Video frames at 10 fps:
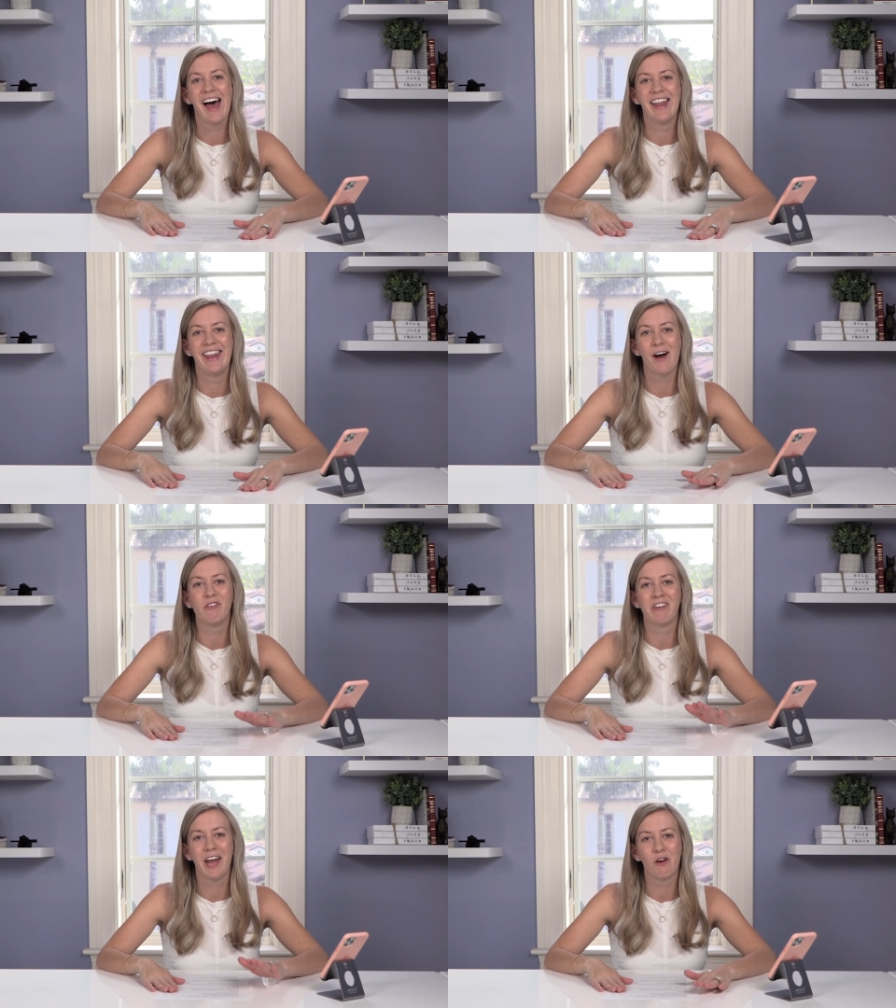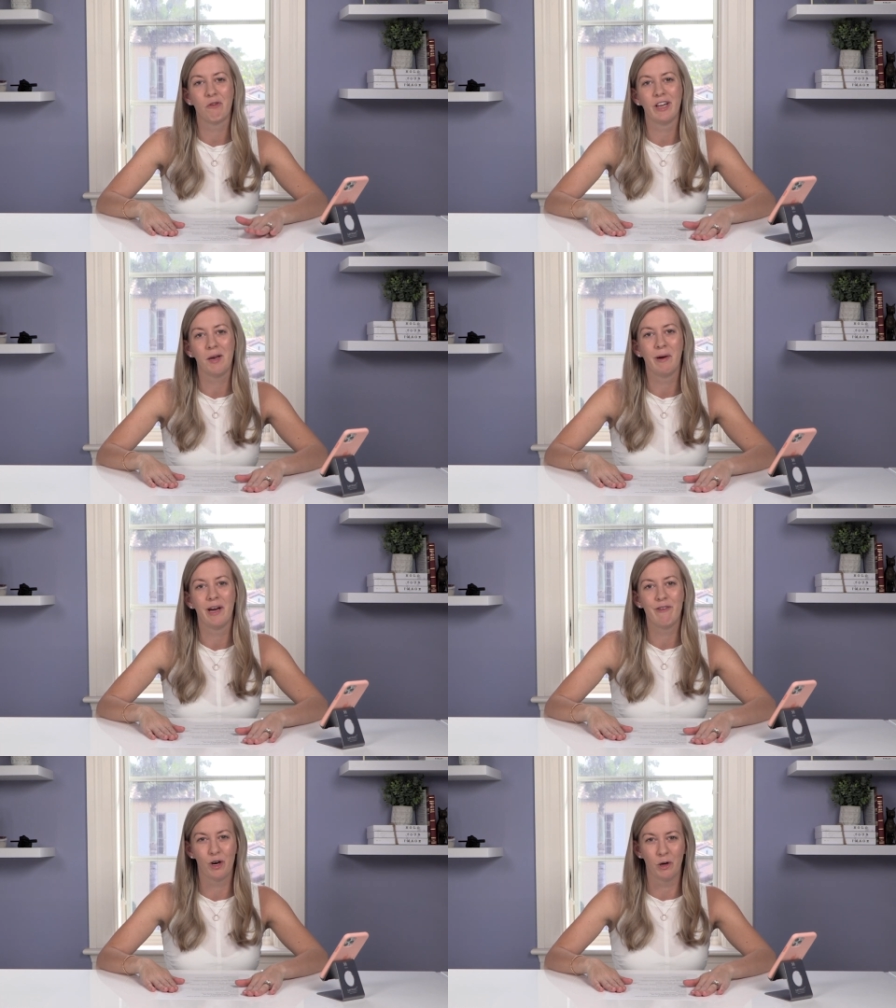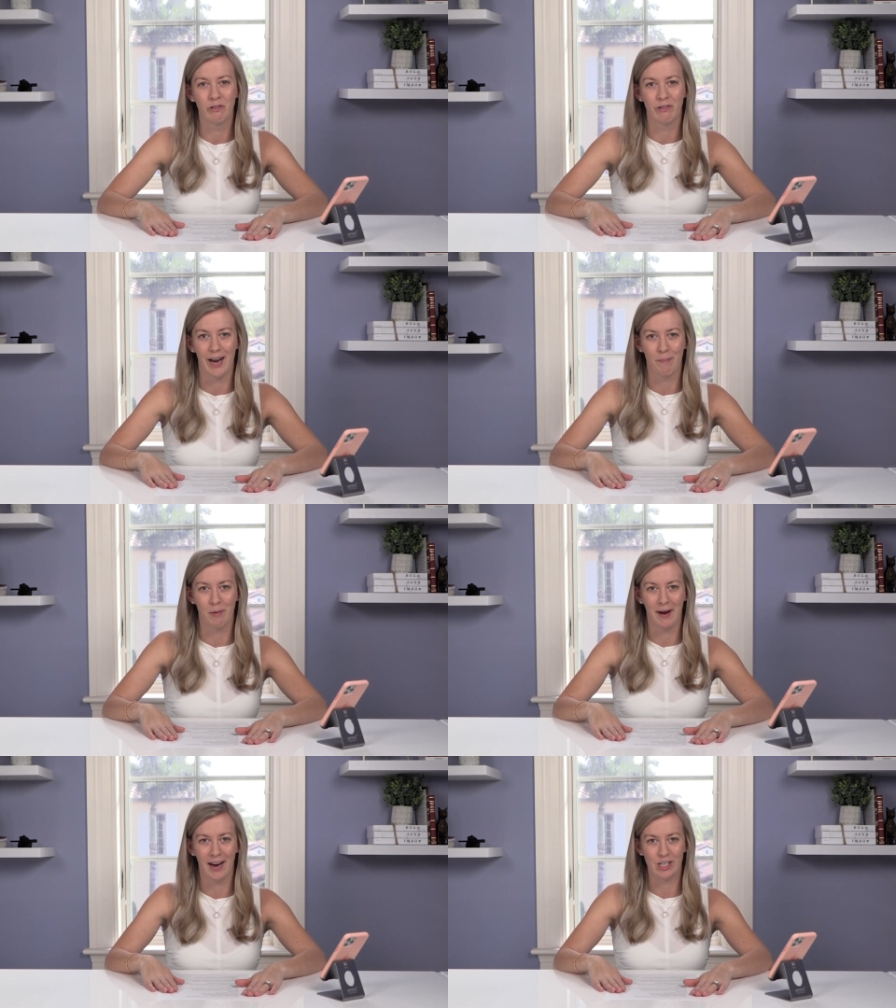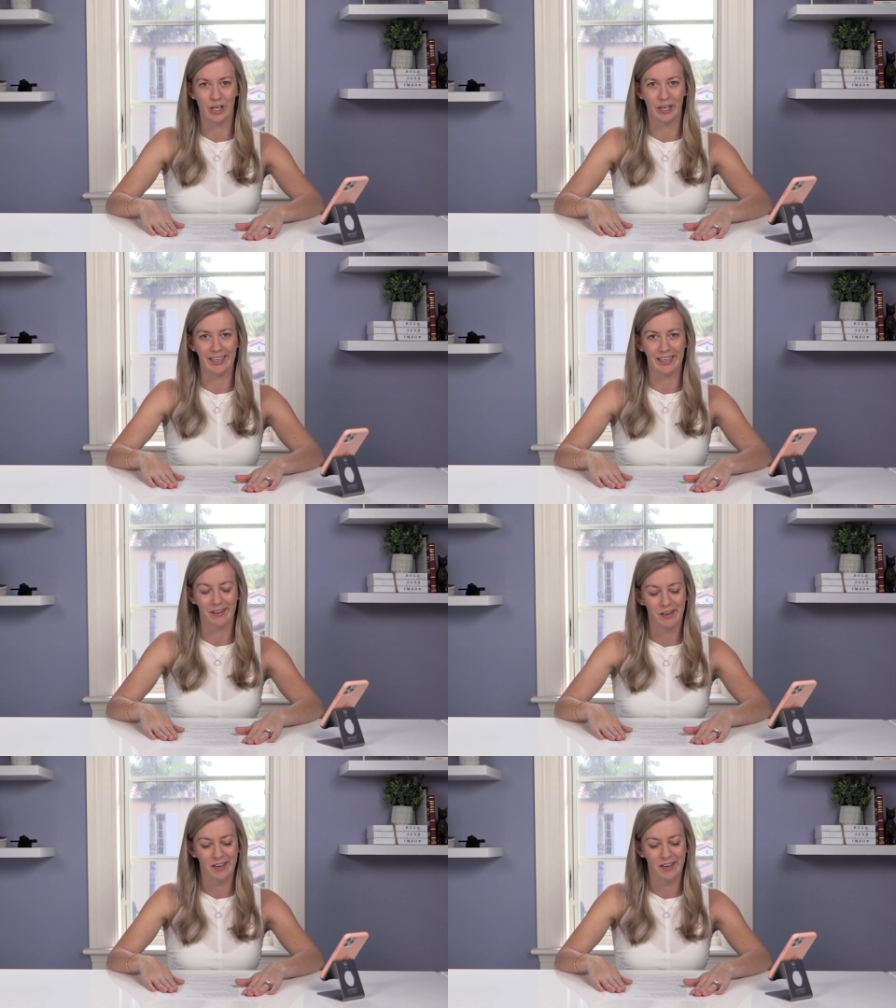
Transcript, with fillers: that was another really pivotal step in my journey.